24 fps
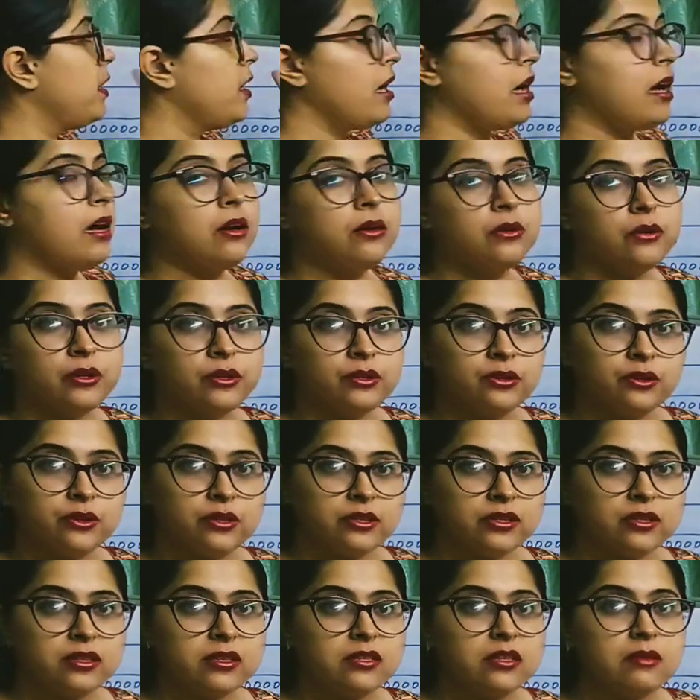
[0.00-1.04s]
are going to
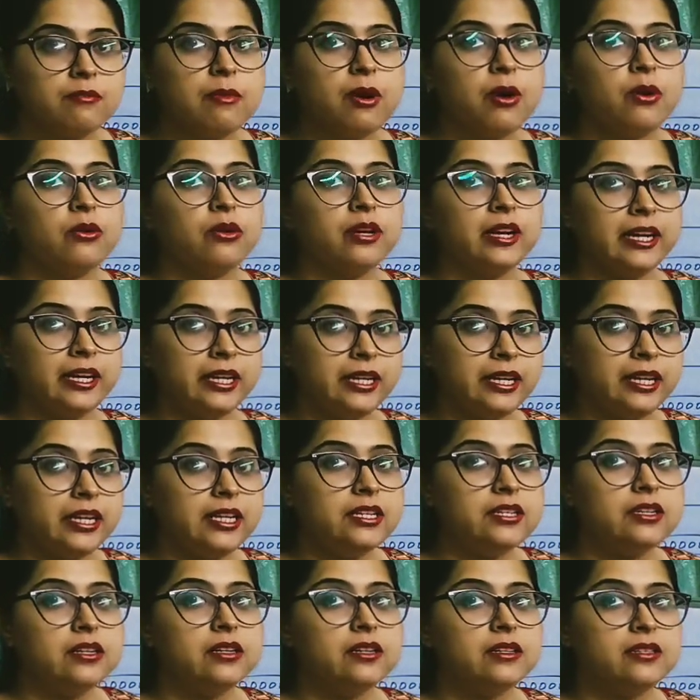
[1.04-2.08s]
discuss about
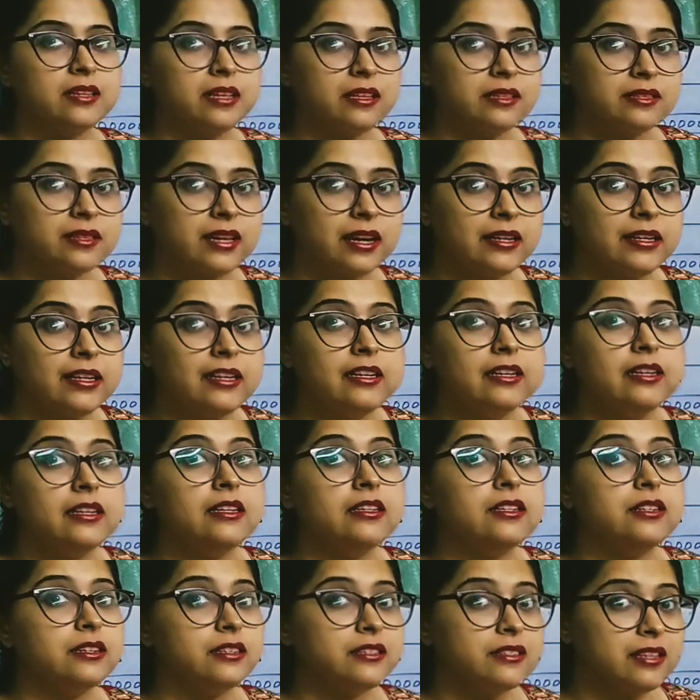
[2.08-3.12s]
integers, unsigned
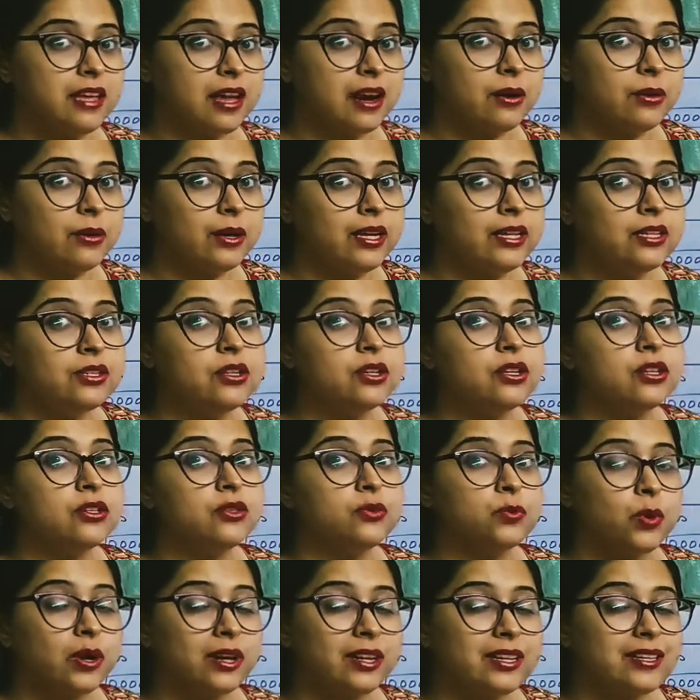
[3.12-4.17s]
integers, their ranges,
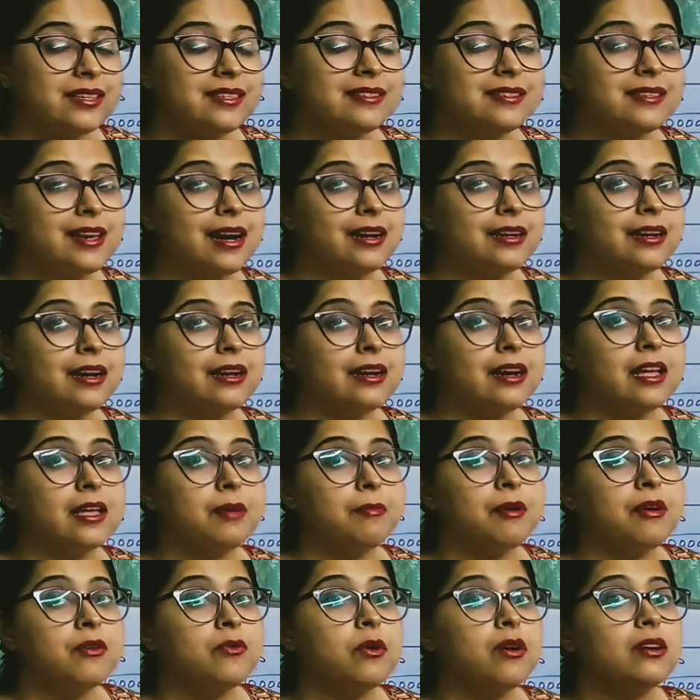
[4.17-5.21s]
what is data type
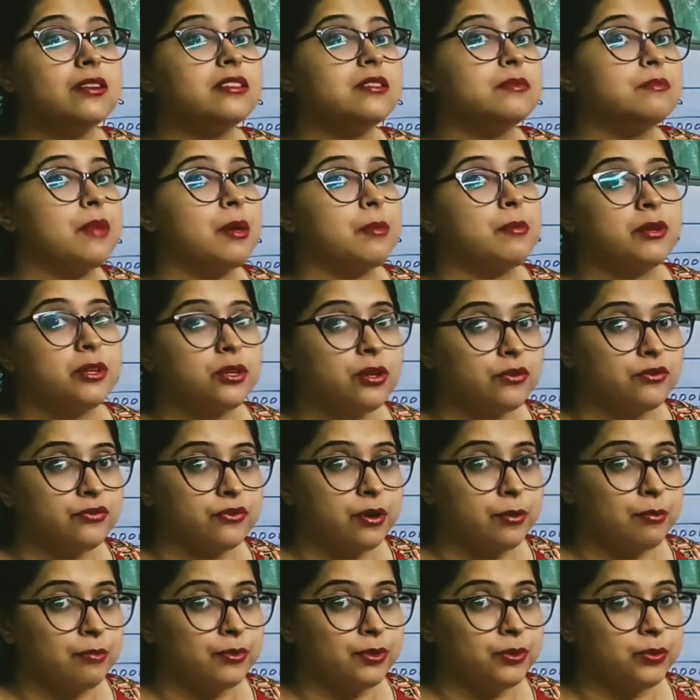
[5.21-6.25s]
and what is memory of
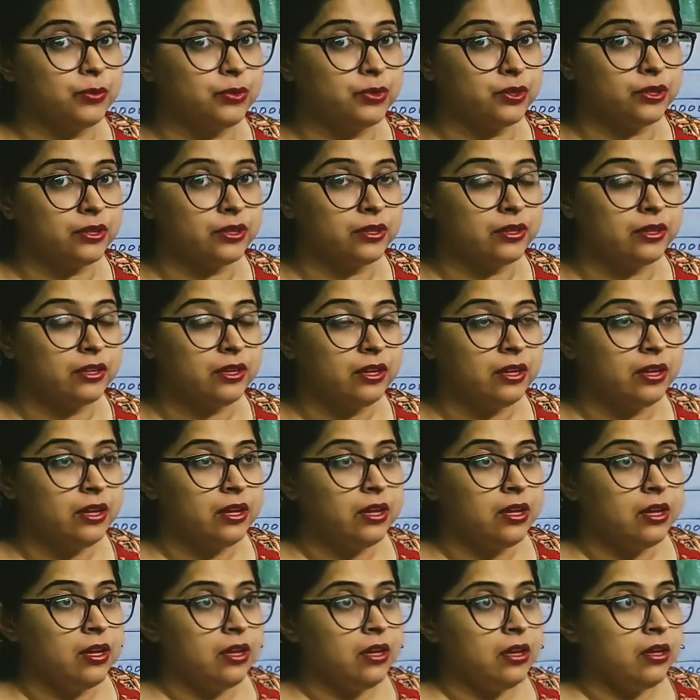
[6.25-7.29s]
computer.
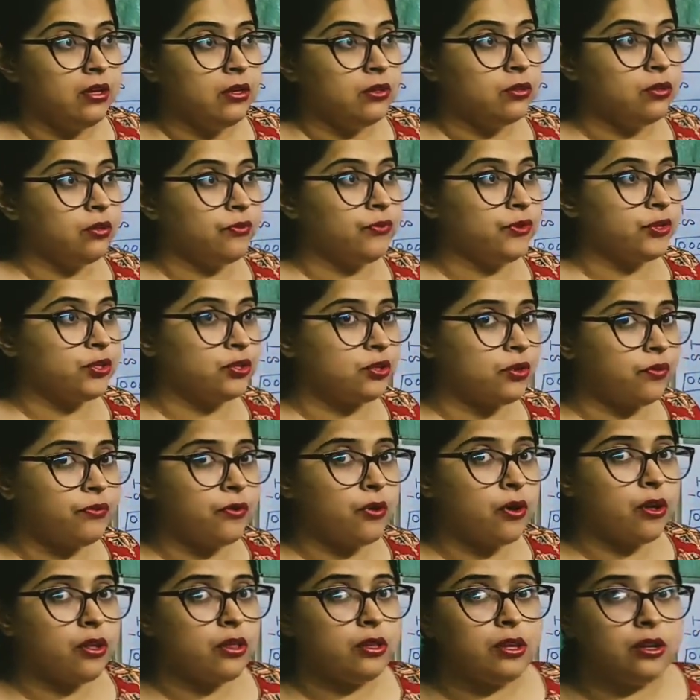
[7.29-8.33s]
So first of
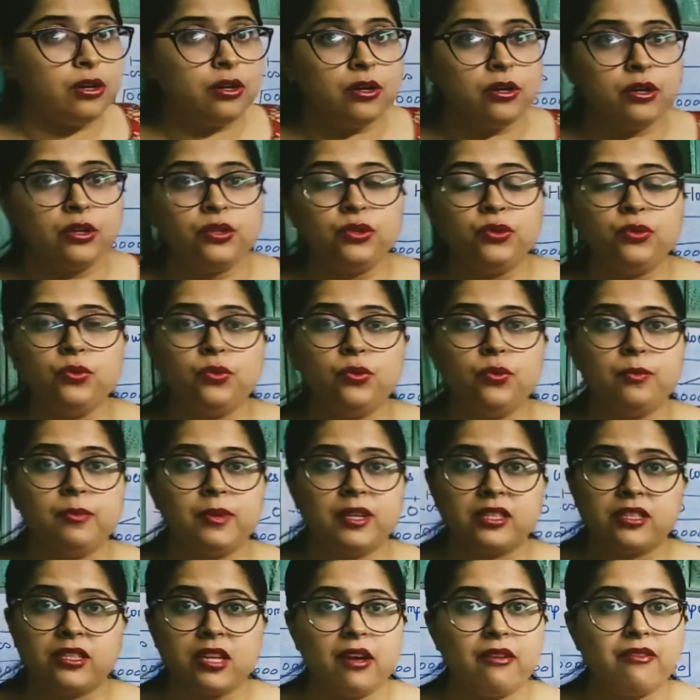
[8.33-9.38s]
all, you
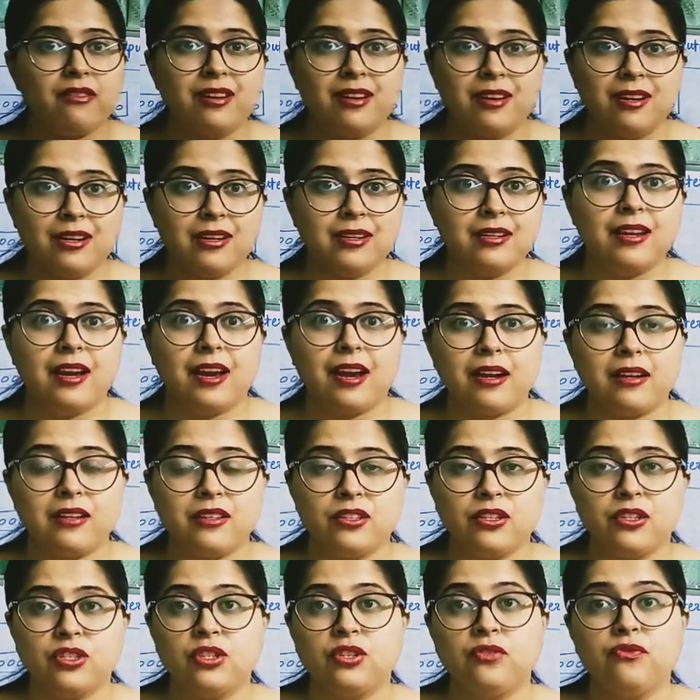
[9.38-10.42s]
must have heard that
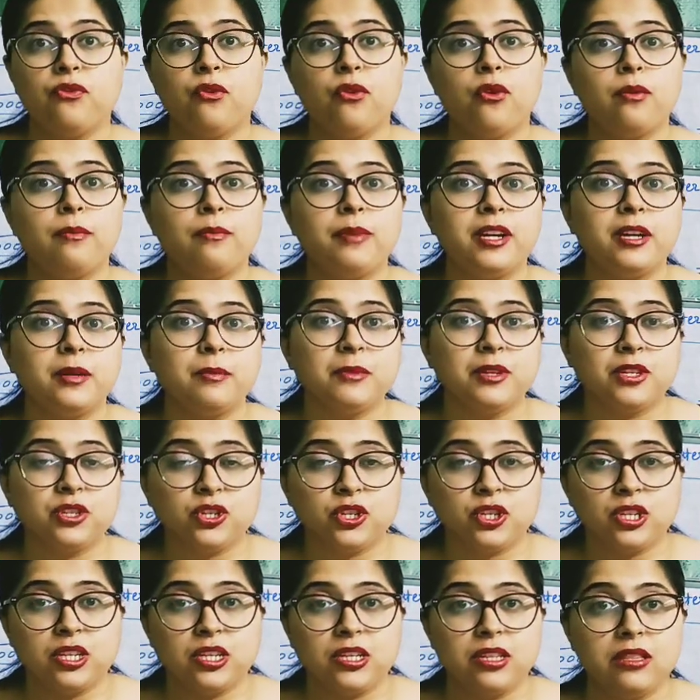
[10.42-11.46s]
64-bit
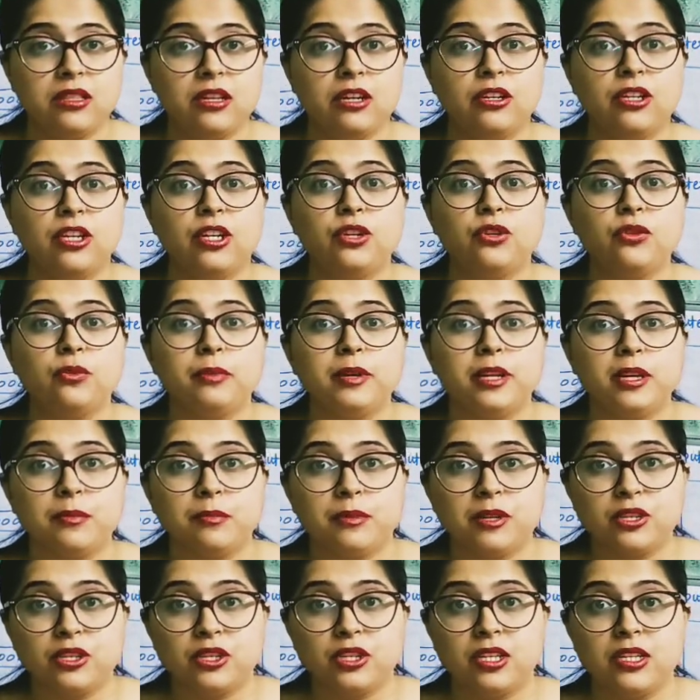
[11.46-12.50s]
machine, 32-bit
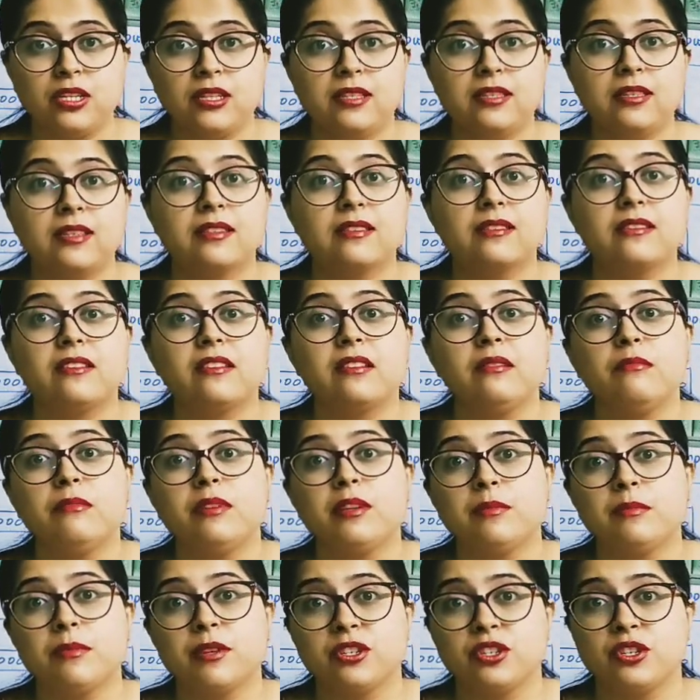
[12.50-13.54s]
machine,
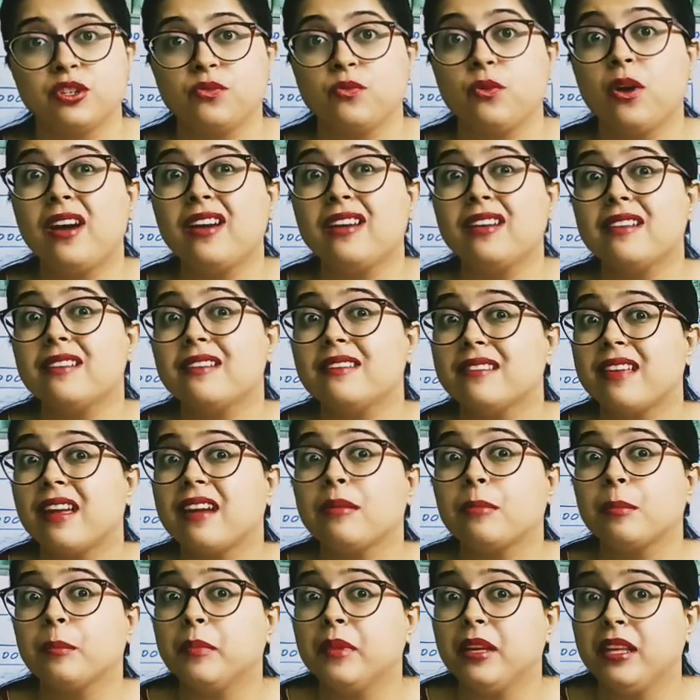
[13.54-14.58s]
16-bit machine. What does
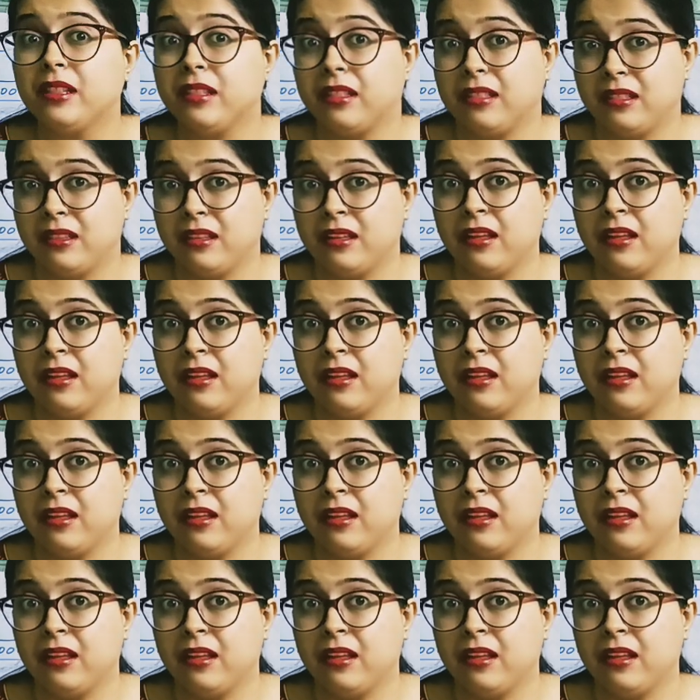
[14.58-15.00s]
that mean?